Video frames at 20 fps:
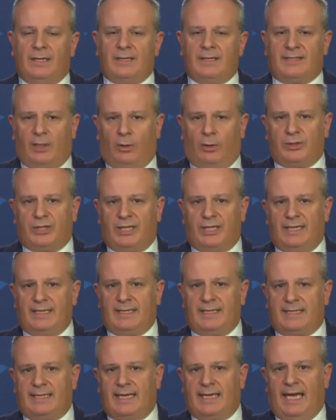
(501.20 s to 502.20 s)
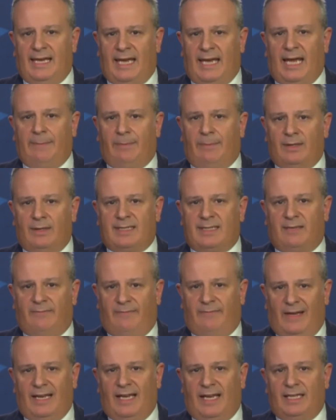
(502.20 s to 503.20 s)
Soldiers enabled
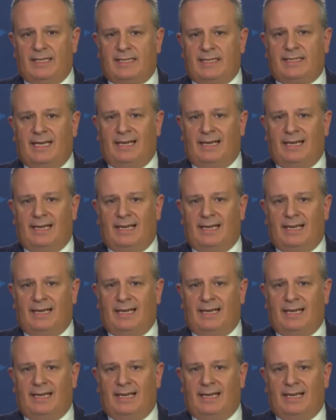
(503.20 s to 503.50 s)
civilians